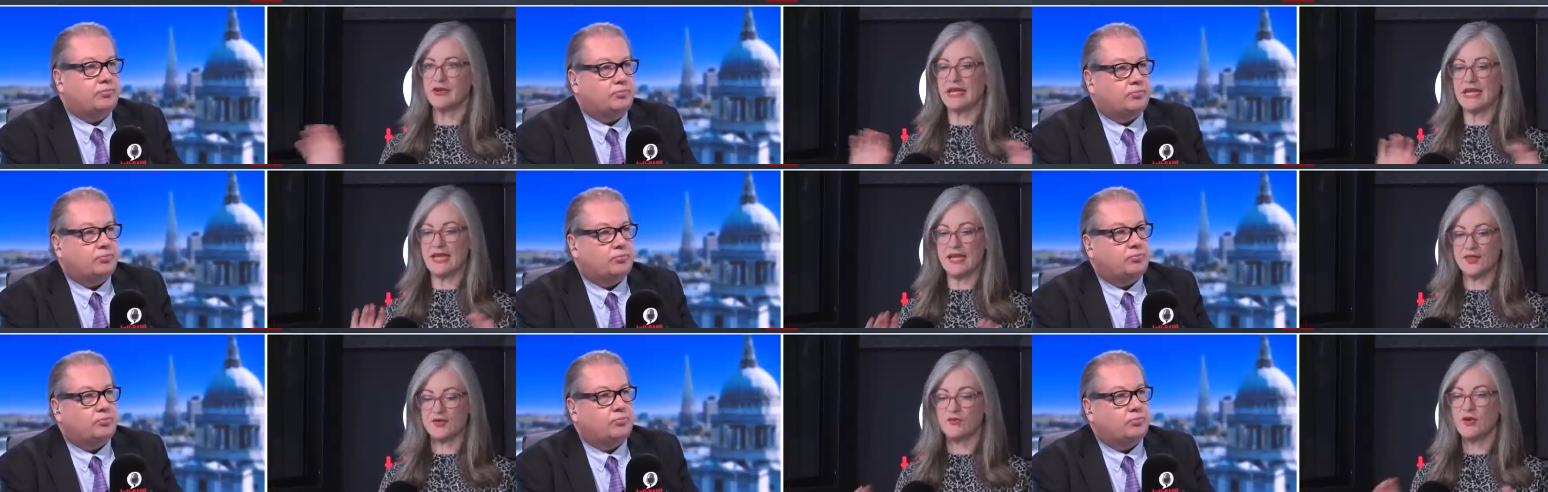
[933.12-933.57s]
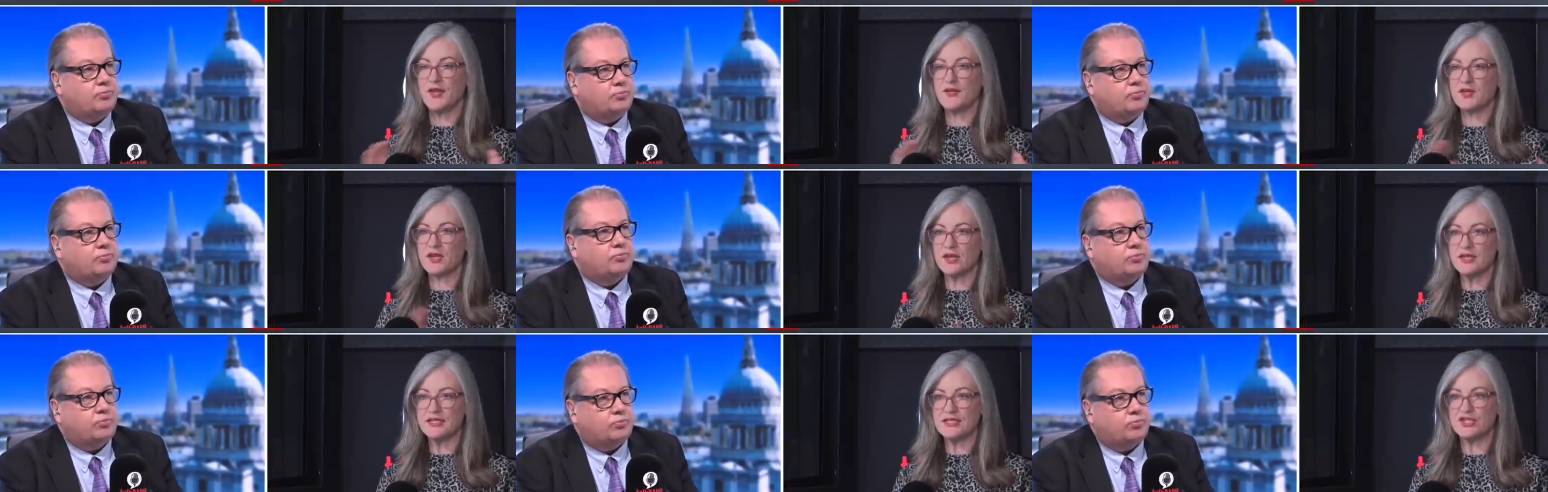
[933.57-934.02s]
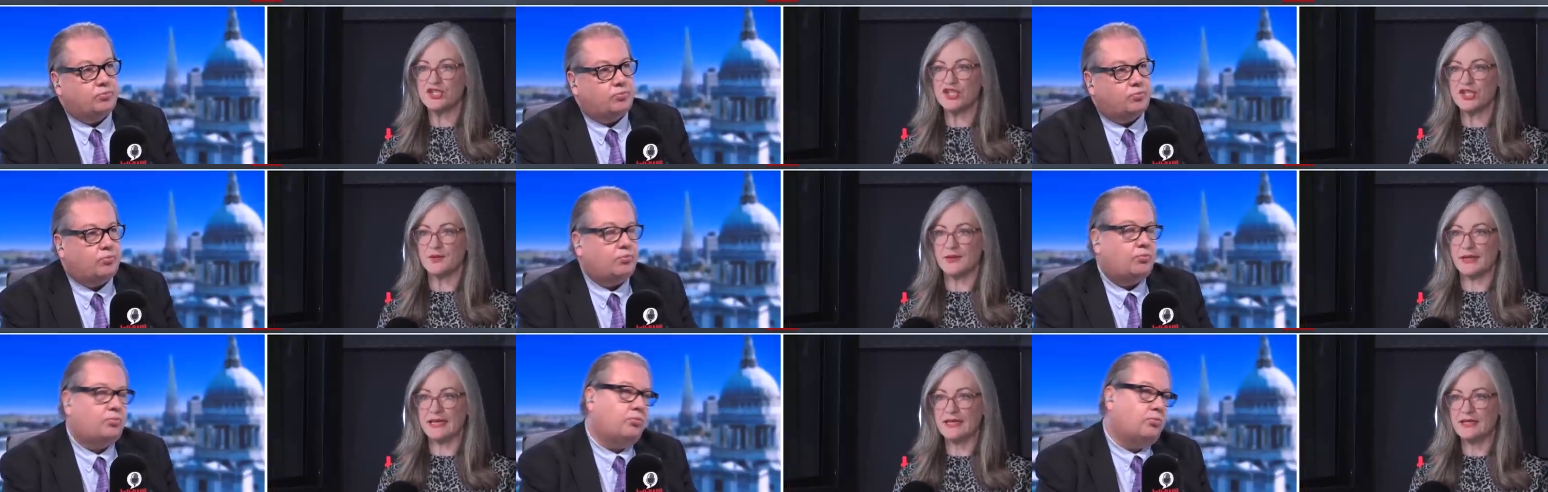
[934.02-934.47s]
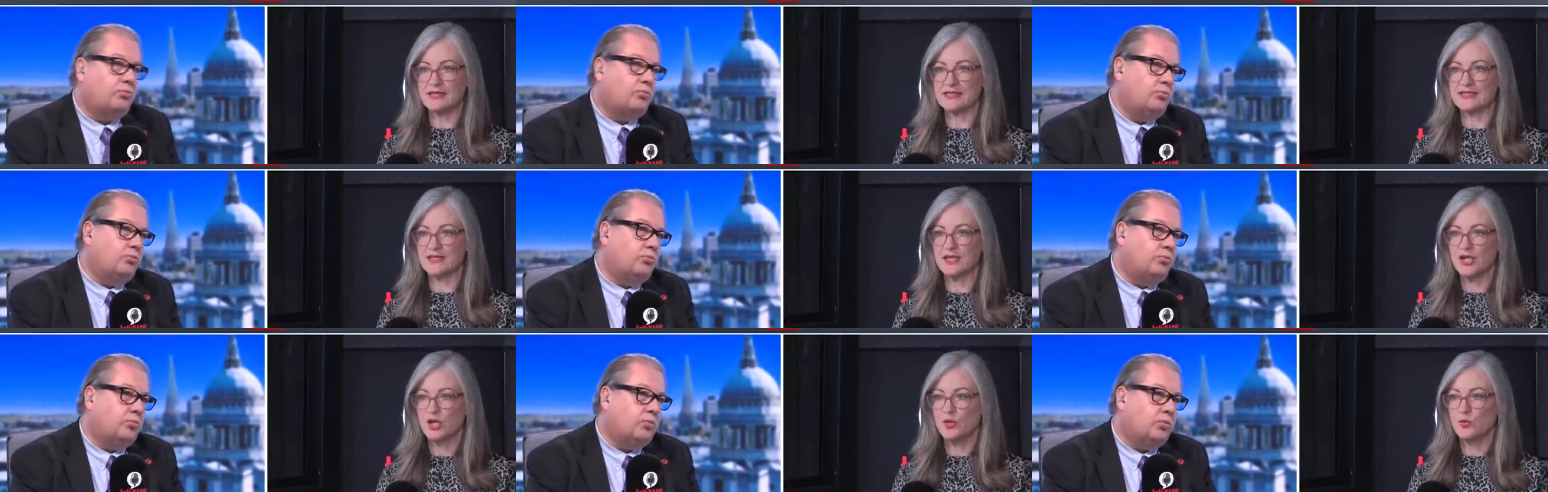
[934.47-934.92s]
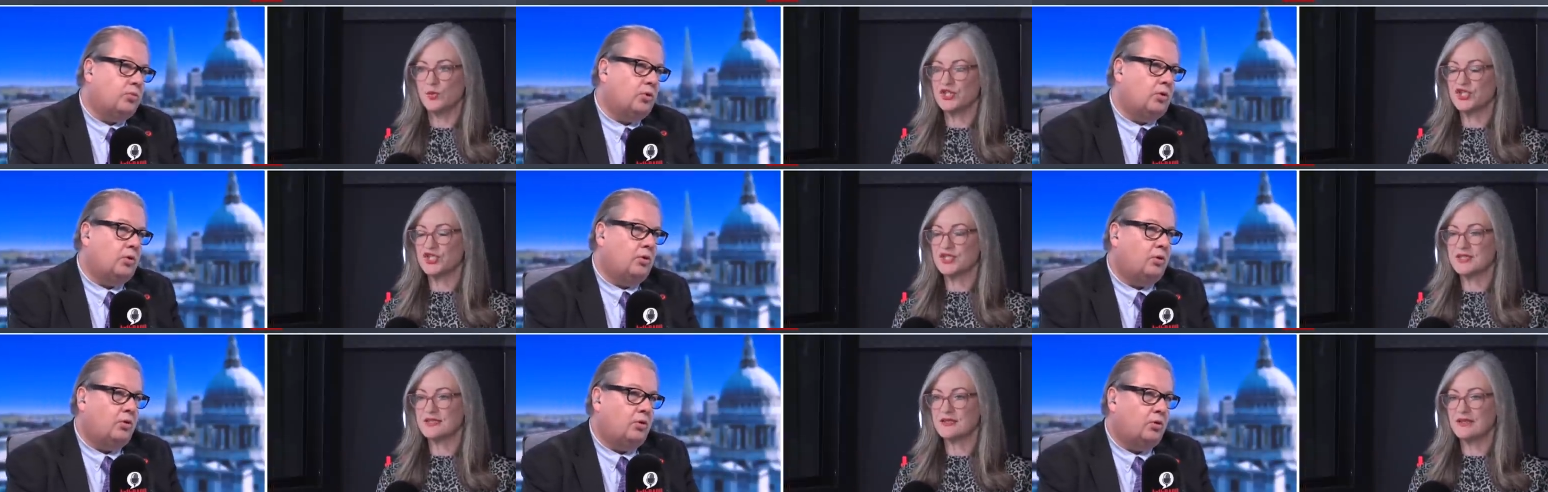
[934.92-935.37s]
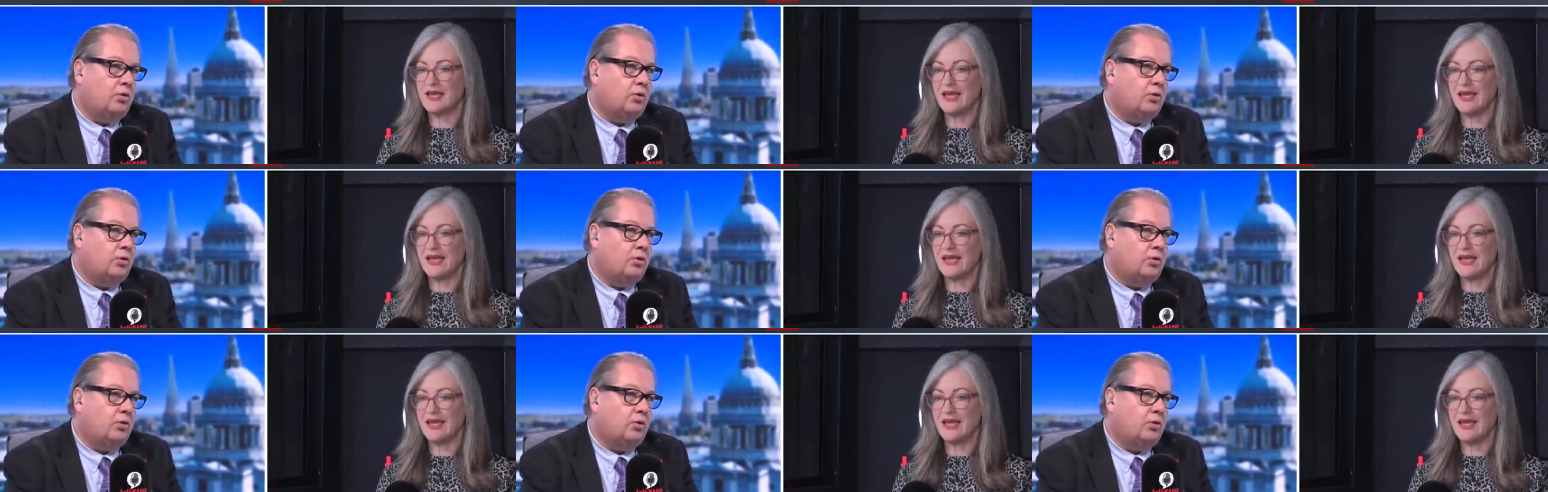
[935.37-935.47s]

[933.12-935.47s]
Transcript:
Speaker 1: here. They're either going to do it, mm. which is a,